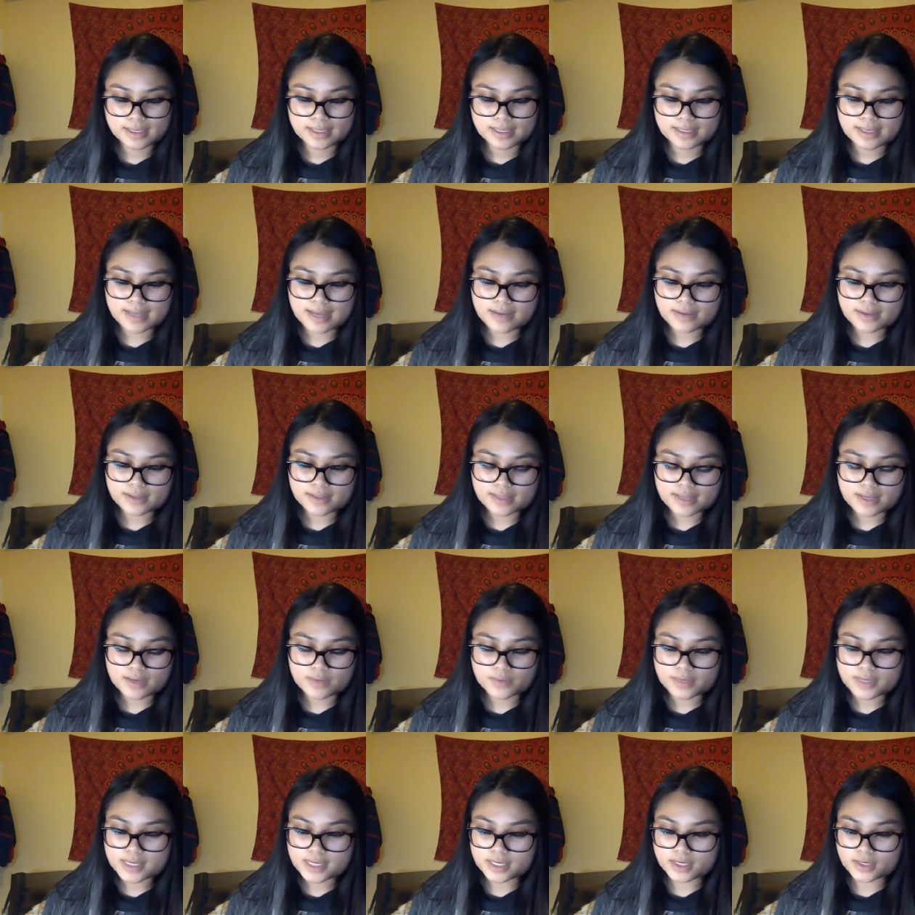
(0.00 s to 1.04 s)
Now that they were
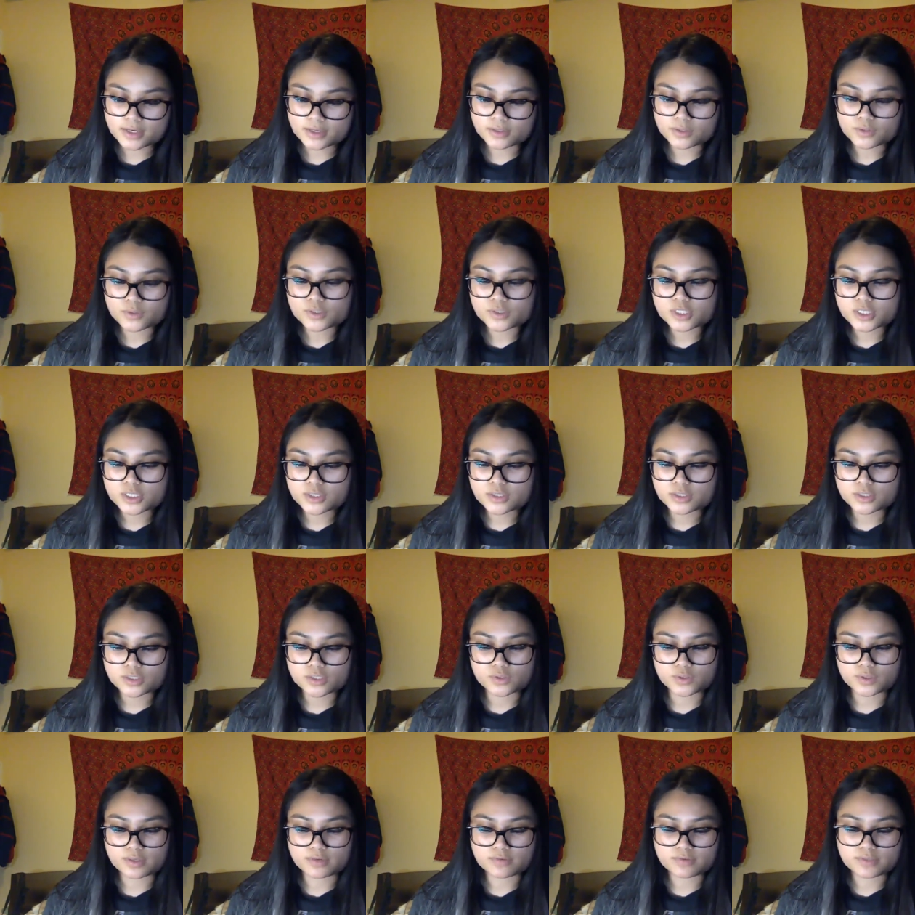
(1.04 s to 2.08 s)
here, Lucy could
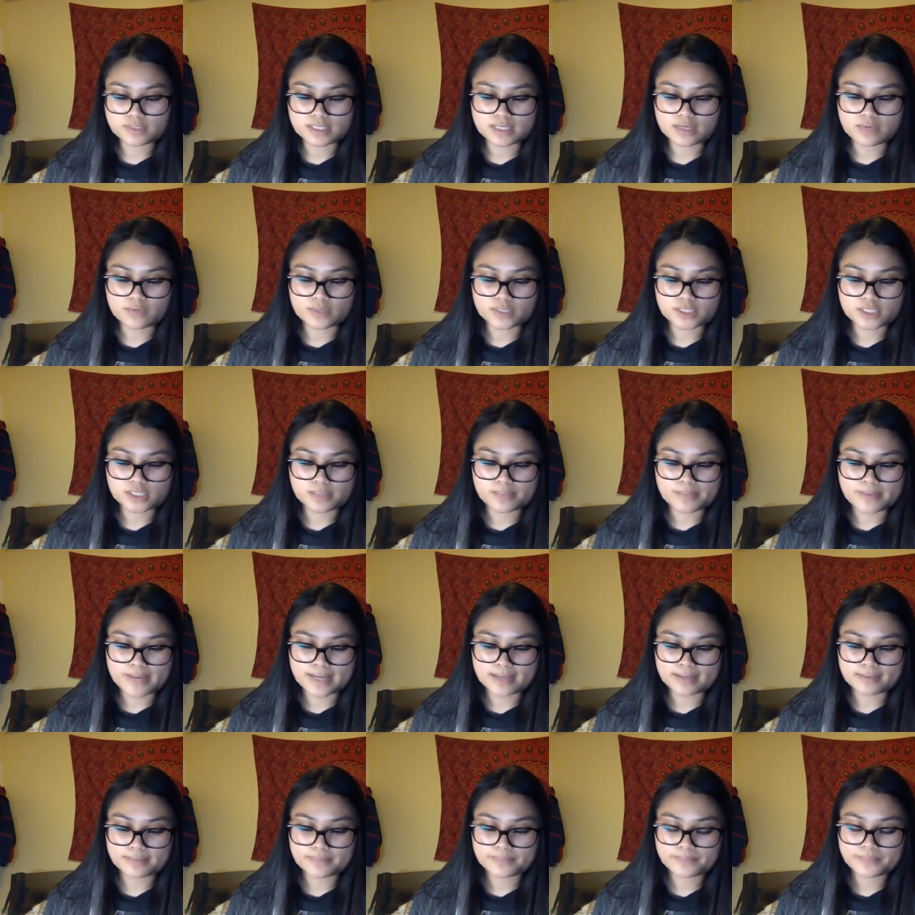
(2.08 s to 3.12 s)
sort of see what she
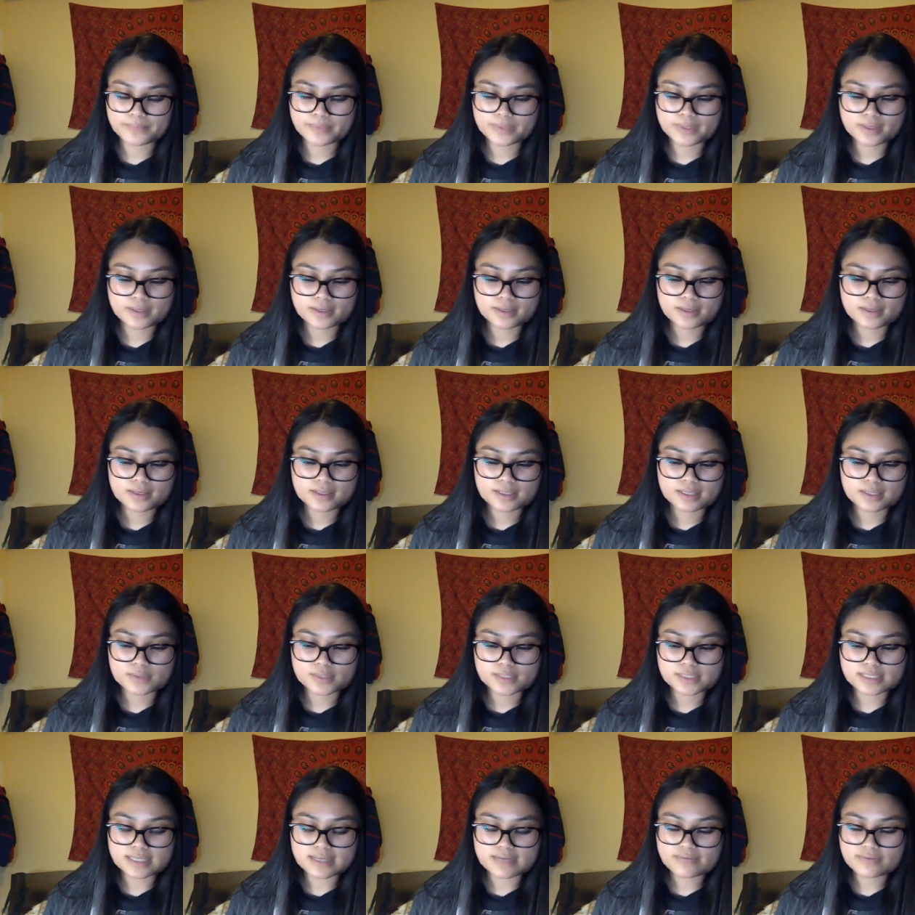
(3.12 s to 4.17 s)
meant. There
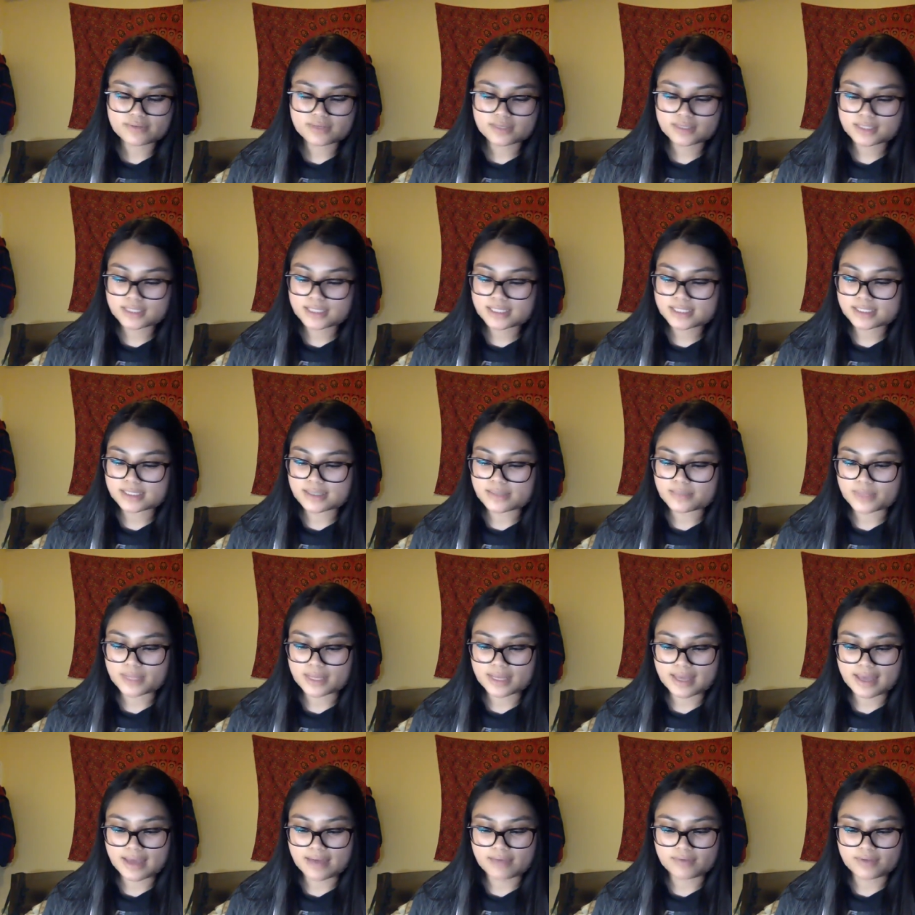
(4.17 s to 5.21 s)
was definitely something
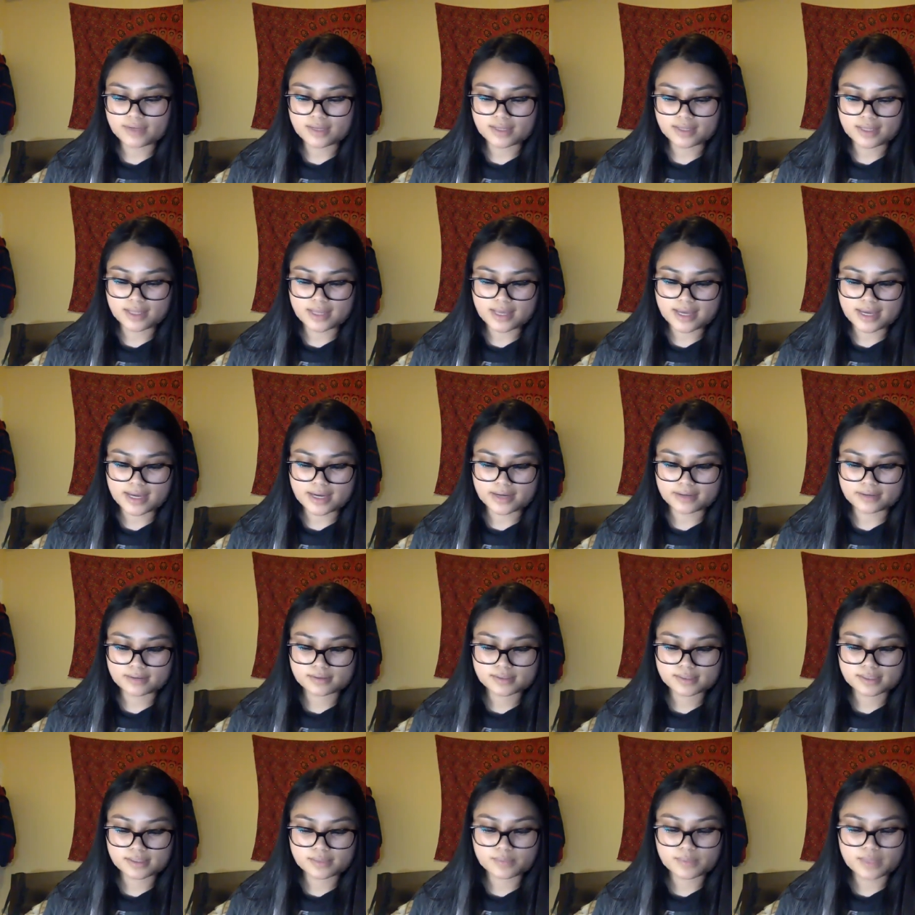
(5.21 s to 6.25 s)
heavy in the air,
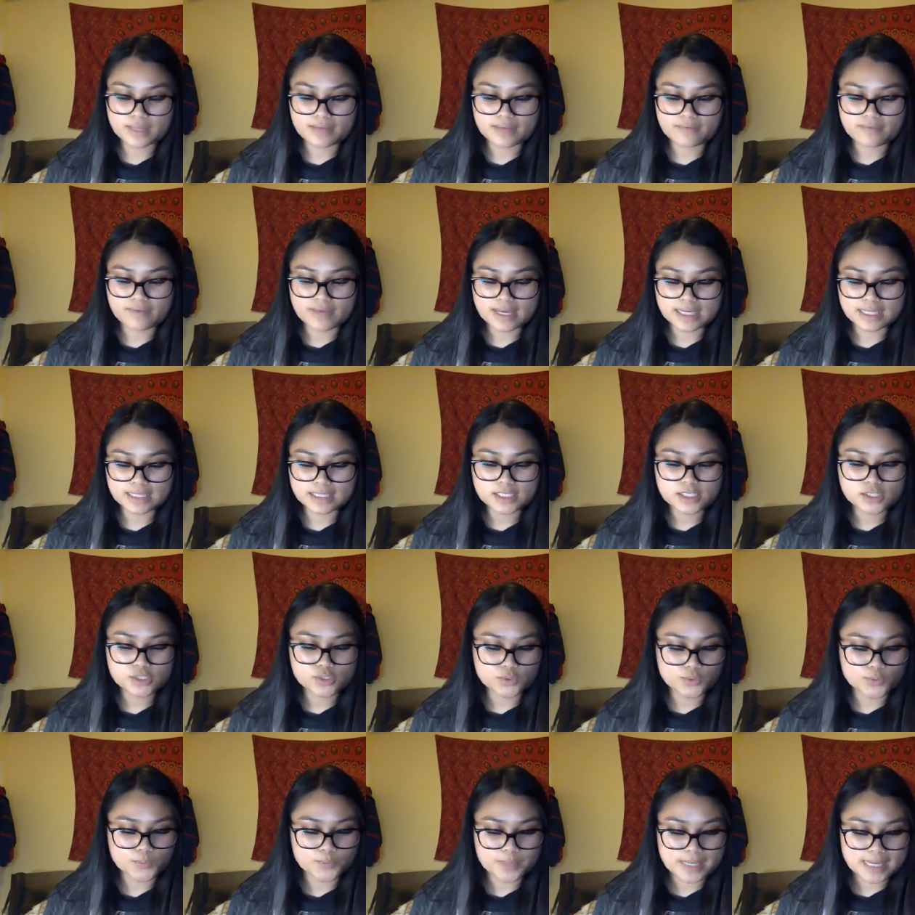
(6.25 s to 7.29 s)
something vaguely
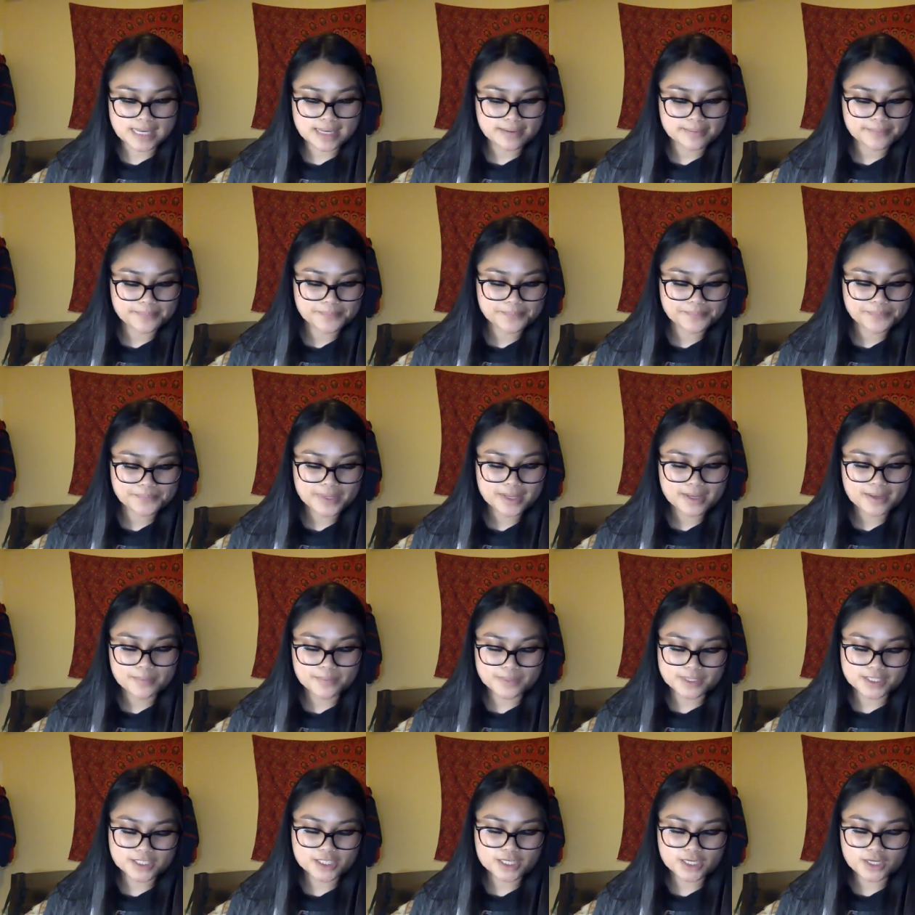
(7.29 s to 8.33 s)
soupy,
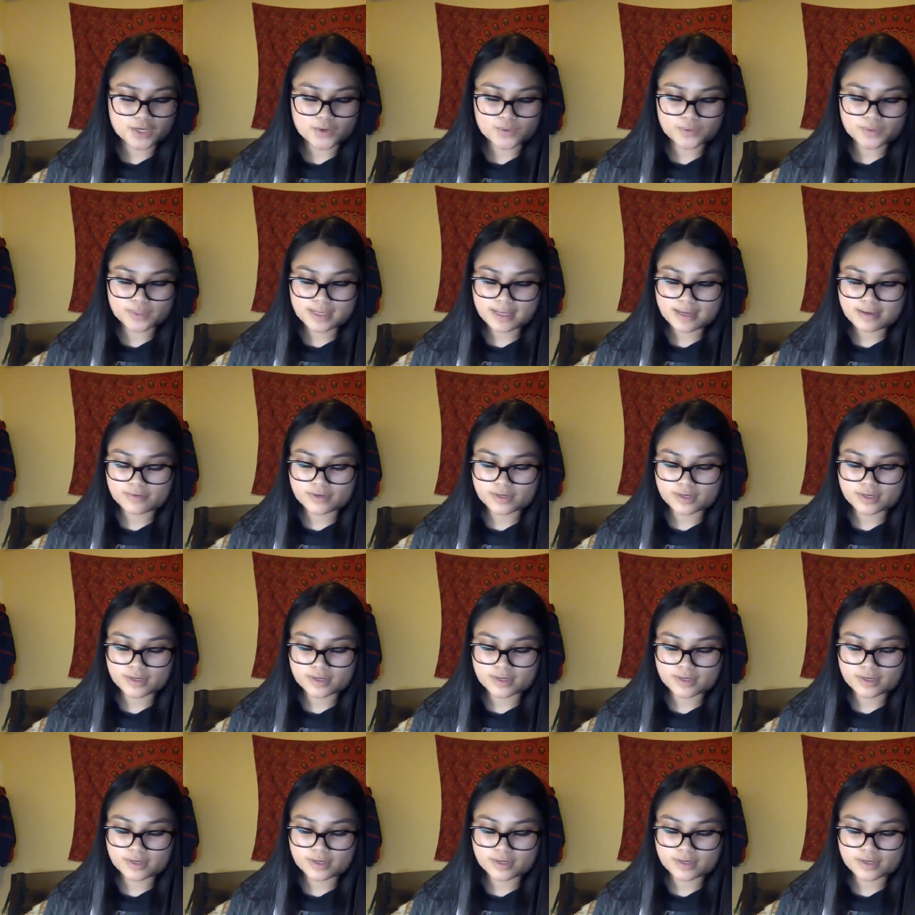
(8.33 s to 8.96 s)
but she only ever